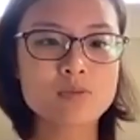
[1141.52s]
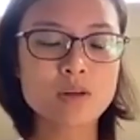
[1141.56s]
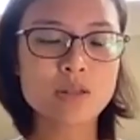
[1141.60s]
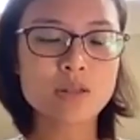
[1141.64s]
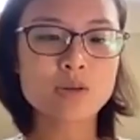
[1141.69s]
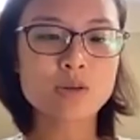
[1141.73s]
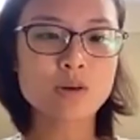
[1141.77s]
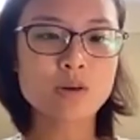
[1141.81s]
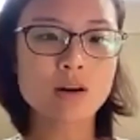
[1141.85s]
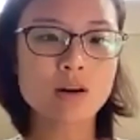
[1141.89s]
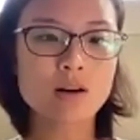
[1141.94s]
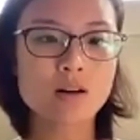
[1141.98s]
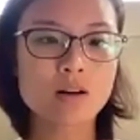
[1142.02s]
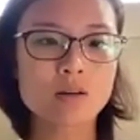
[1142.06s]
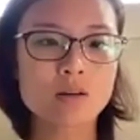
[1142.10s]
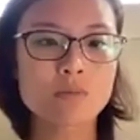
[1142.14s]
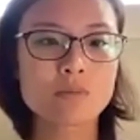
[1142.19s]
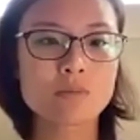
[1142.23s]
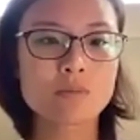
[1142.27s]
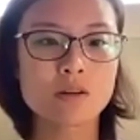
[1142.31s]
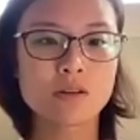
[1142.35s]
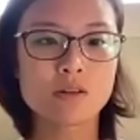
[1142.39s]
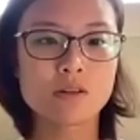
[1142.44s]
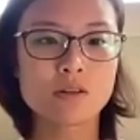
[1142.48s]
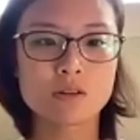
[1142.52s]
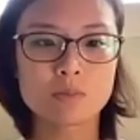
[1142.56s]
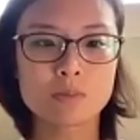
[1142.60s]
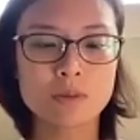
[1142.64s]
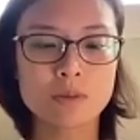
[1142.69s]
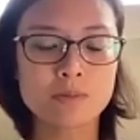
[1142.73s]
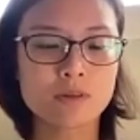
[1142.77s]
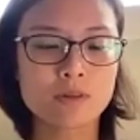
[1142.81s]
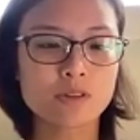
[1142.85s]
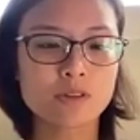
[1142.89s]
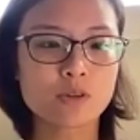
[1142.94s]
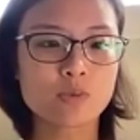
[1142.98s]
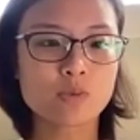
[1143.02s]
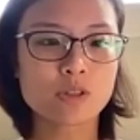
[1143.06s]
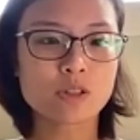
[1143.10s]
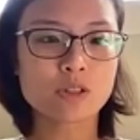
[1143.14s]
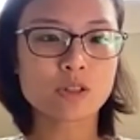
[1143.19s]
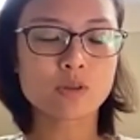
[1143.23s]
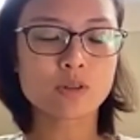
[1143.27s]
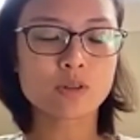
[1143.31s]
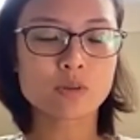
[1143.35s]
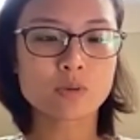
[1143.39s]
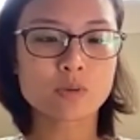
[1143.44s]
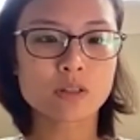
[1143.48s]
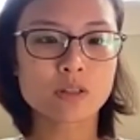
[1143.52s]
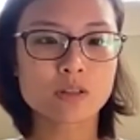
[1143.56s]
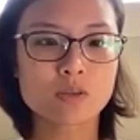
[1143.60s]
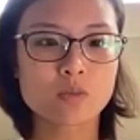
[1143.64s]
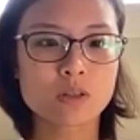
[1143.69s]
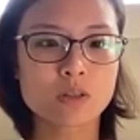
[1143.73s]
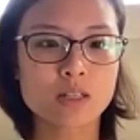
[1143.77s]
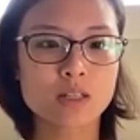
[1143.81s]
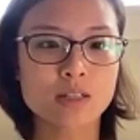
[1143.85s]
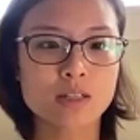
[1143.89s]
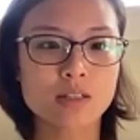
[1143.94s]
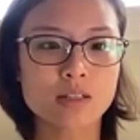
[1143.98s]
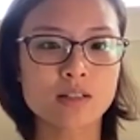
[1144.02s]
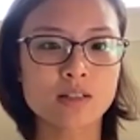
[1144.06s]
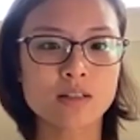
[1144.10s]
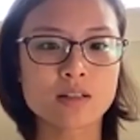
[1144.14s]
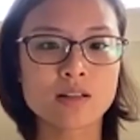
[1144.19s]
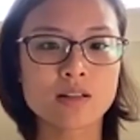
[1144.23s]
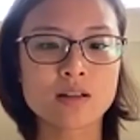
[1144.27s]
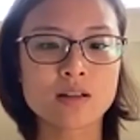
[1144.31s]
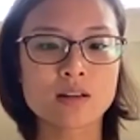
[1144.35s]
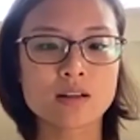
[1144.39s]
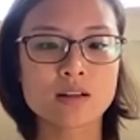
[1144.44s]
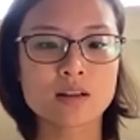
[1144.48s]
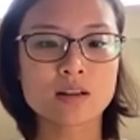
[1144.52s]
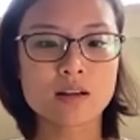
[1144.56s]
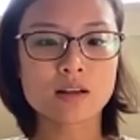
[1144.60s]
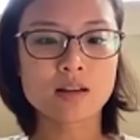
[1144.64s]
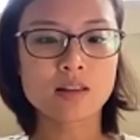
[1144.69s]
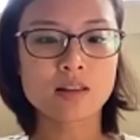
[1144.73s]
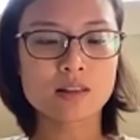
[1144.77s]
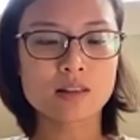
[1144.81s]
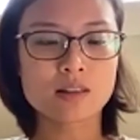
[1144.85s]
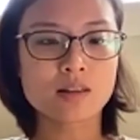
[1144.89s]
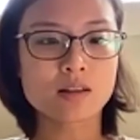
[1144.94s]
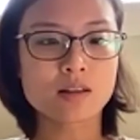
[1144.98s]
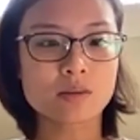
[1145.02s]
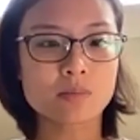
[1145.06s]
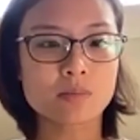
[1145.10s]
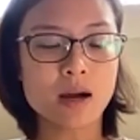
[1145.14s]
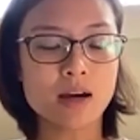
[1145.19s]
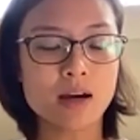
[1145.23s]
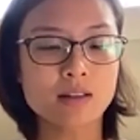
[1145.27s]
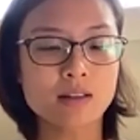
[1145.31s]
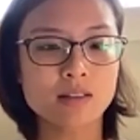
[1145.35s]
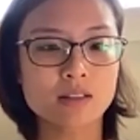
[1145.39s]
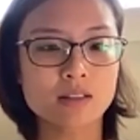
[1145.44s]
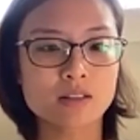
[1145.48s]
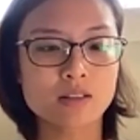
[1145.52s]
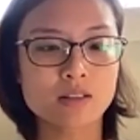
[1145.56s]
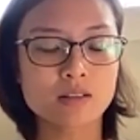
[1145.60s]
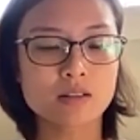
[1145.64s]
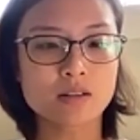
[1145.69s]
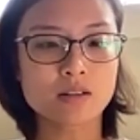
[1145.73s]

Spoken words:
you help, people you work with one-on-one and in the pilot